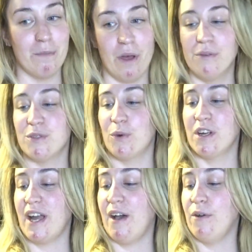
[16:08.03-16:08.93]
and post
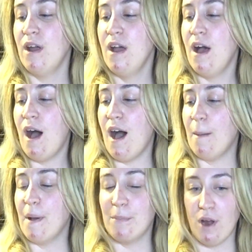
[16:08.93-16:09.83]
workout
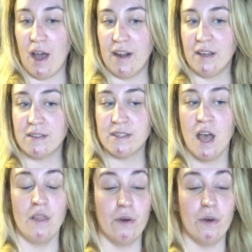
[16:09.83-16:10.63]
products.